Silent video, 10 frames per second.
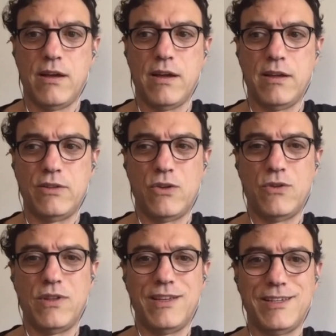so
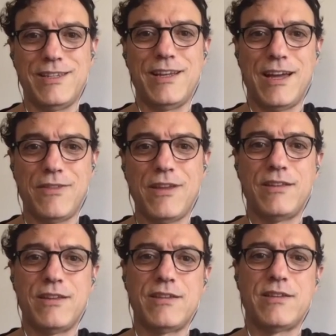th- i think
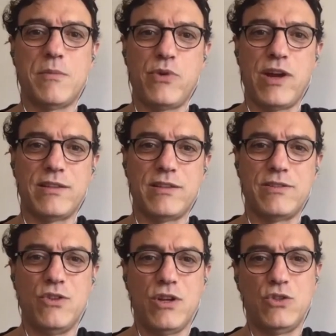this is a practice
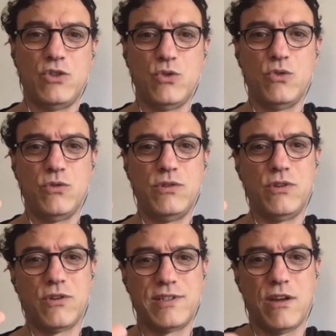not do
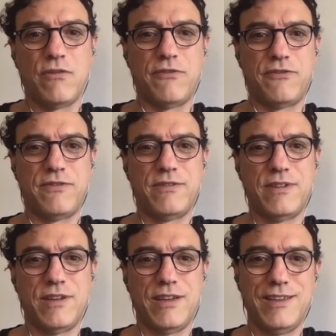yourself
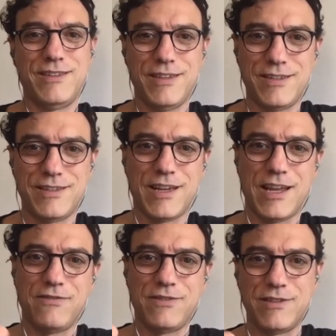it, it's kind of